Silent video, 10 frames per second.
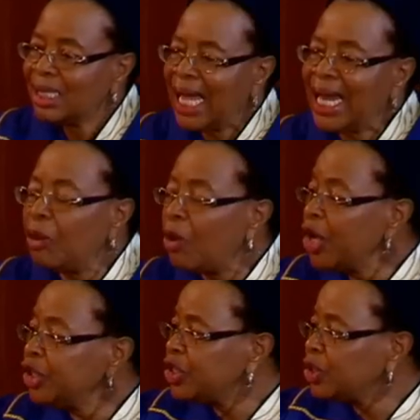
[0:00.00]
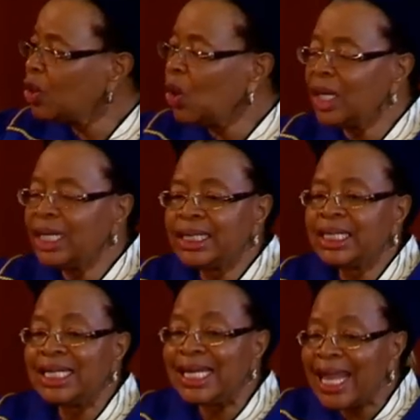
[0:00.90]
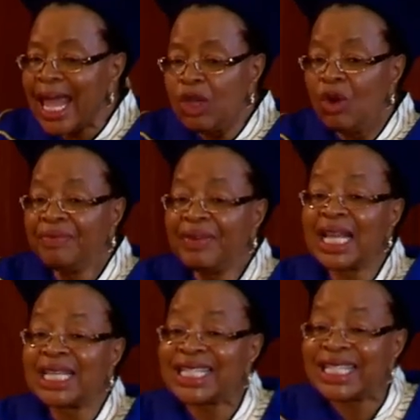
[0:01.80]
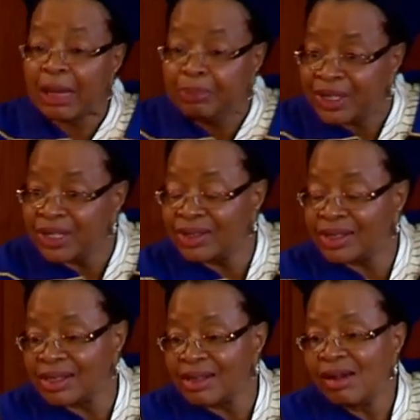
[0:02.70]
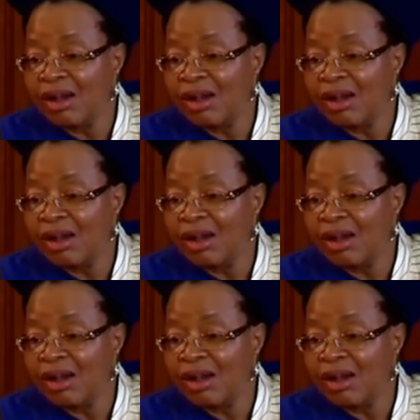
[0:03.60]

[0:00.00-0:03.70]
And I want to call it the day of acceptance